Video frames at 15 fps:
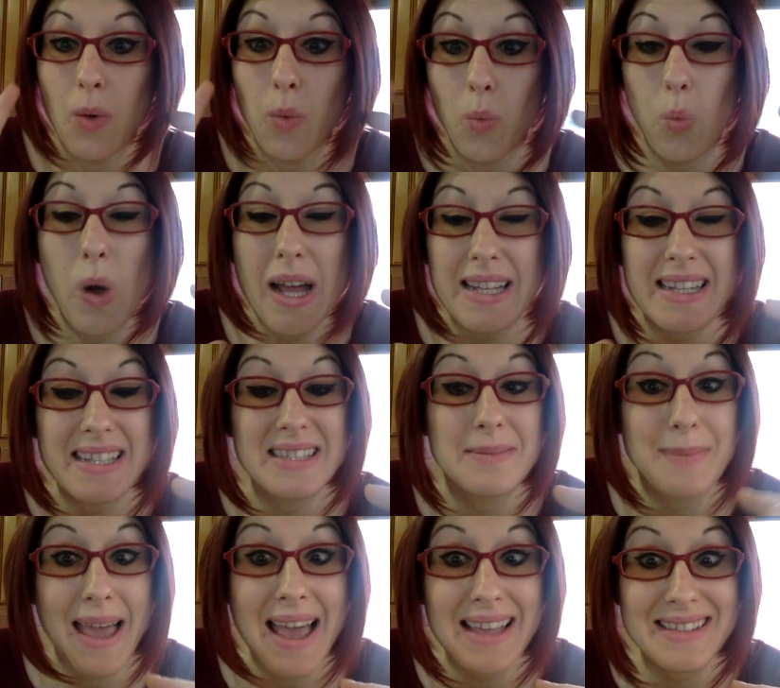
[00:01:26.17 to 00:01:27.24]
what is
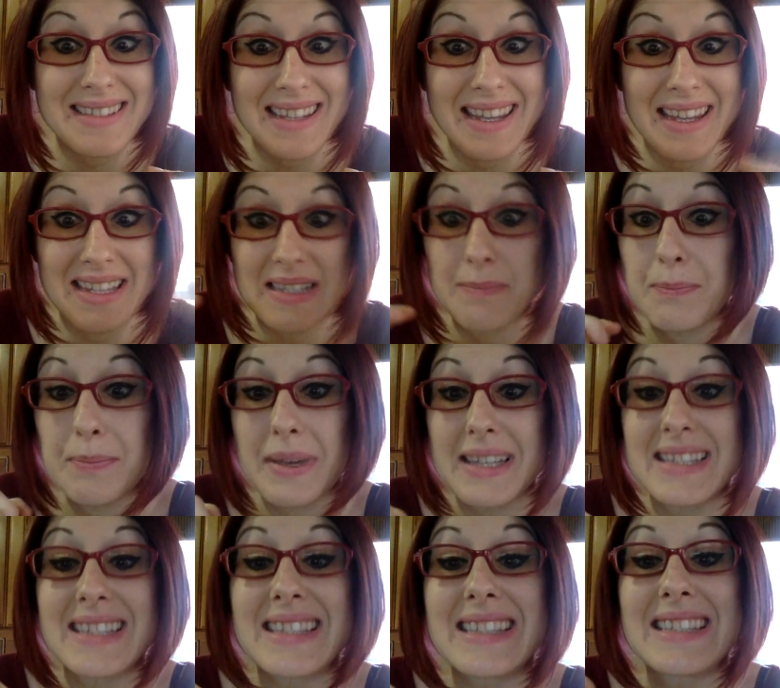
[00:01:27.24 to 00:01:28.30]
masking
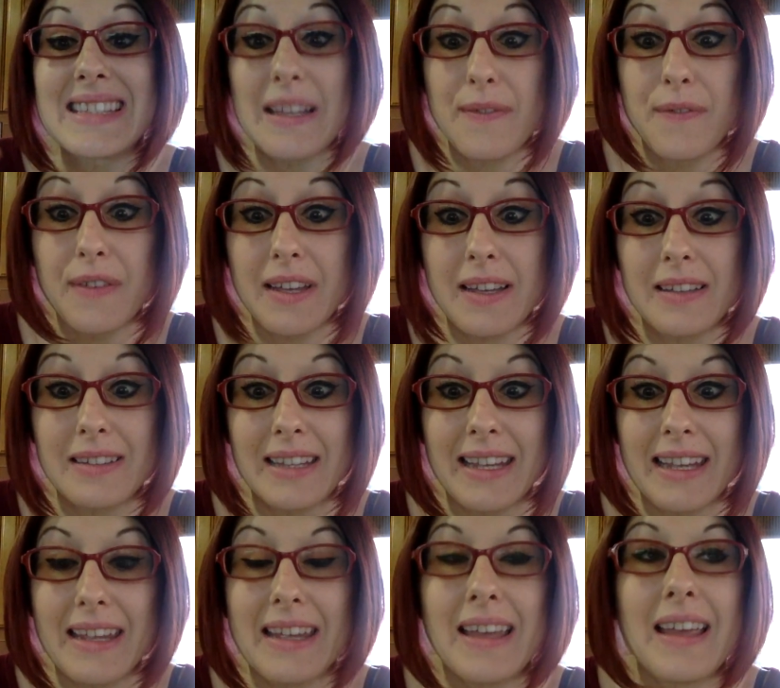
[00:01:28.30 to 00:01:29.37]

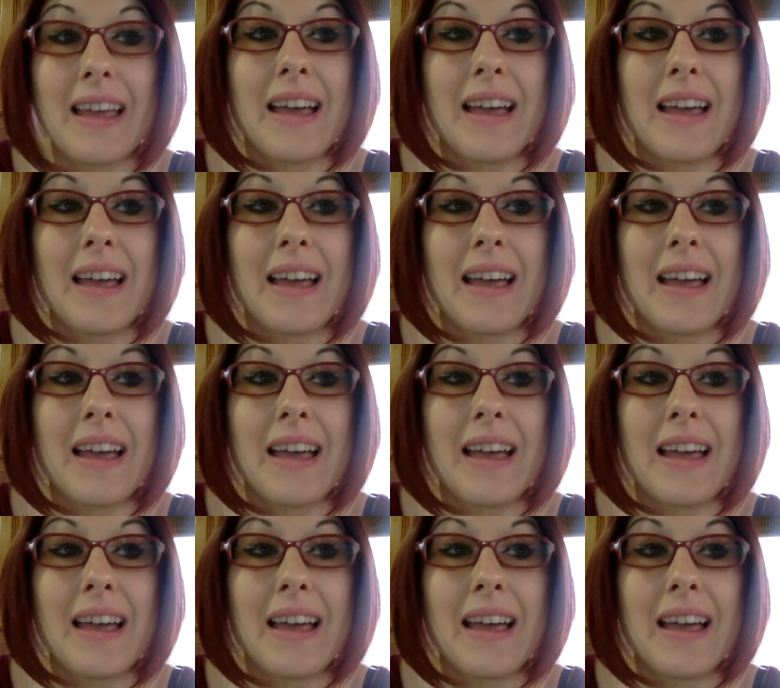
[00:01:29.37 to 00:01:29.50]
specifically.